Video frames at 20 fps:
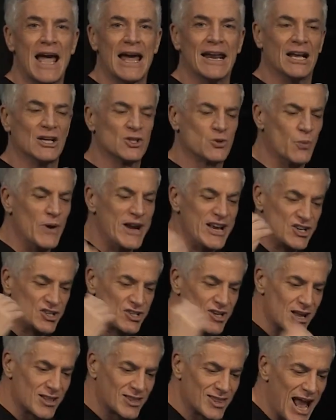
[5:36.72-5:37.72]
And as we
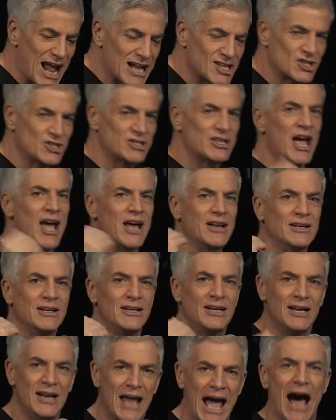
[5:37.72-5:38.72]
set that
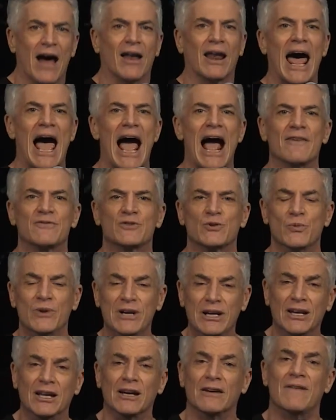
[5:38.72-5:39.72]
standard in our lives and
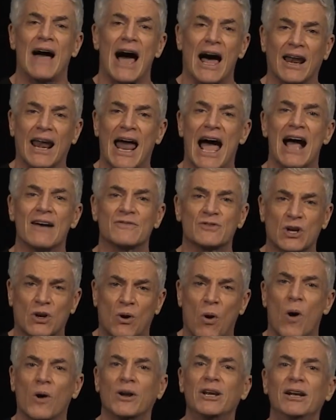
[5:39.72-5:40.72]
we live our lives
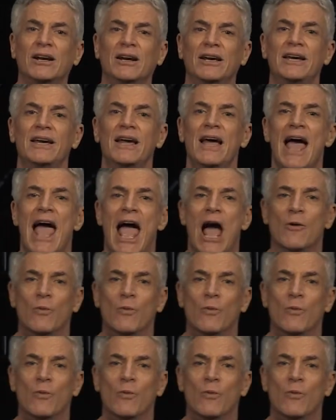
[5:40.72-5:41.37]
accordingly